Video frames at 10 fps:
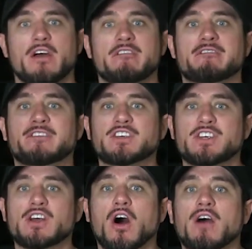
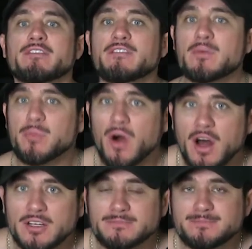fishing off of the
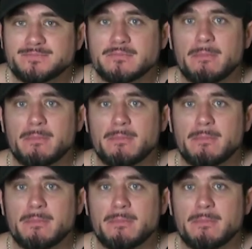bottom